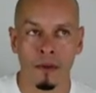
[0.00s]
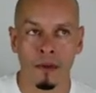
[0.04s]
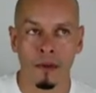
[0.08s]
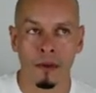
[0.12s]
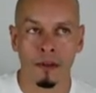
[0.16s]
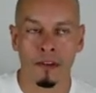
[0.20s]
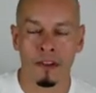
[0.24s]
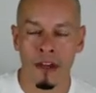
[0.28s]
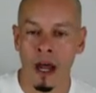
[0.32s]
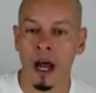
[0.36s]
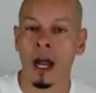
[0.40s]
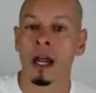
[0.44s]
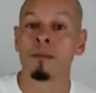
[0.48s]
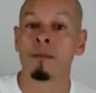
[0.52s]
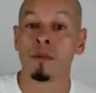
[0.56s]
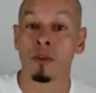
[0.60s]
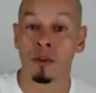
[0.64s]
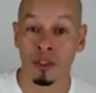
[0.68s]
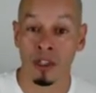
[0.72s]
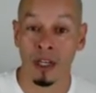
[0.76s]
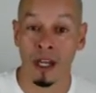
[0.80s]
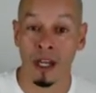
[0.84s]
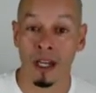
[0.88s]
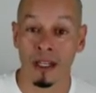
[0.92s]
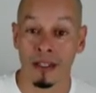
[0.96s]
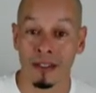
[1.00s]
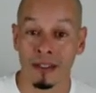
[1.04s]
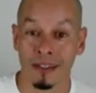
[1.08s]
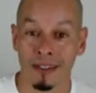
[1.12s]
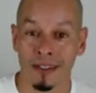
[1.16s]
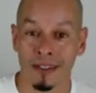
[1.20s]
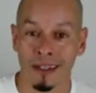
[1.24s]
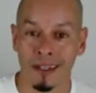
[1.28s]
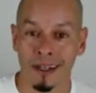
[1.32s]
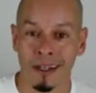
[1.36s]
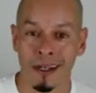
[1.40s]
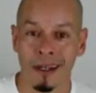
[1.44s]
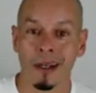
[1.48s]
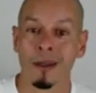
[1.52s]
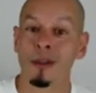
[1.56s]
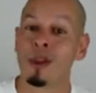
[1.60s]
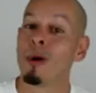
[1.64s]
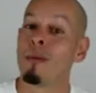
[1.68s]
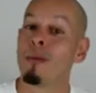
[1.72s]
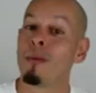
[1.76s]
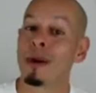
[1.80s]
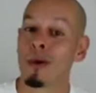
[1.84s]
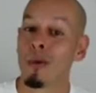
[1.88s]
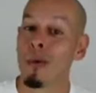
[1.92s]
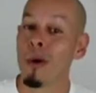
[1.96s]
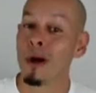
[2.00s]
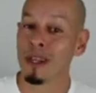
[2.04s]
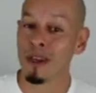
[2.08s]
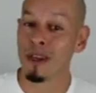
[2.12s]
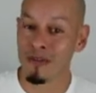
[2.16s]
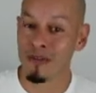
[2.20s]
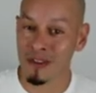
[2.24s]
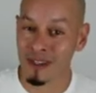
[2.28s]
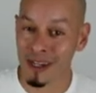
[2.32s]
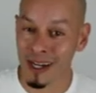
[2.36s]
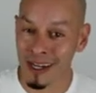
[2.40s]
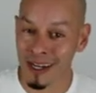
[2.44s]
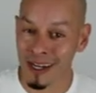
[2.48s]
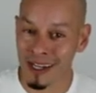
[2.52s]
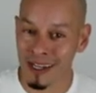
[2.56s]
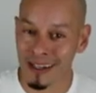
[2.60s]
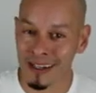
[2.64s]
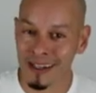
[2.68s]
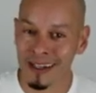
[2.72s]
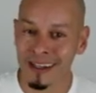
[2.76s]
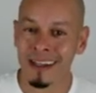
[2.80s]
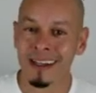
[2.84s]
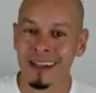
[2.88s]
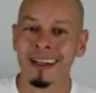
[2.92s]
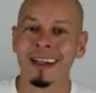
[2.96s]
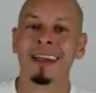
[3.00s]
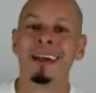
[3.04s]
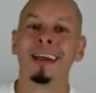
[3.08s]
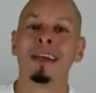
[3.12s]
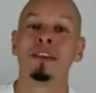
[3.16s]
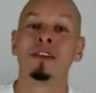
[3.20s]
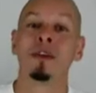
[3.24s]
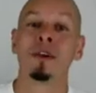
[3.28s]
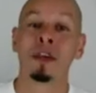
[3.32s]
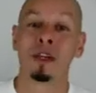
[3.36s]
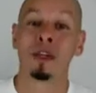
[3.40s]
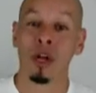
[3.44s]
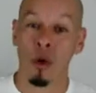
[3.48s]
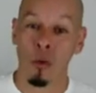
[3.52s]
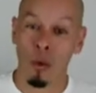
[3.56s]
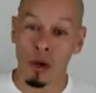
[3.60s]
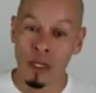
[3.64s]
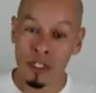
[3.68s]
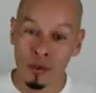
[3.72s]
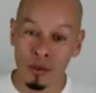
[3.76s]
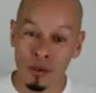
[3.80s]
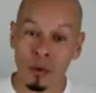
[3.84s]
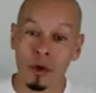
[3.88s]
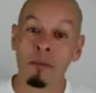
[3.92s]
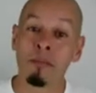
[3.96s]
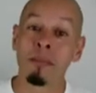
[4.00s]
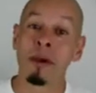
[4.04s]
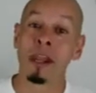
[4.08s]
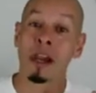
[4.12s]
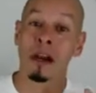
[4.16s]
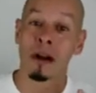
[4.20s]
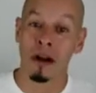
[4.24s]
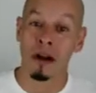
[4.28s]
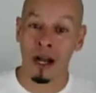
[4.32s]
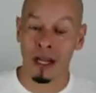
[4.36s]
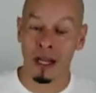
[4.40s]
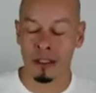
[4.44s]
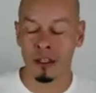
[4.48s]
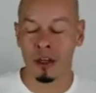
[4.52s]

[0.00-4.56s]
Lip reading: time to change. No matter what you've done, you can always repair.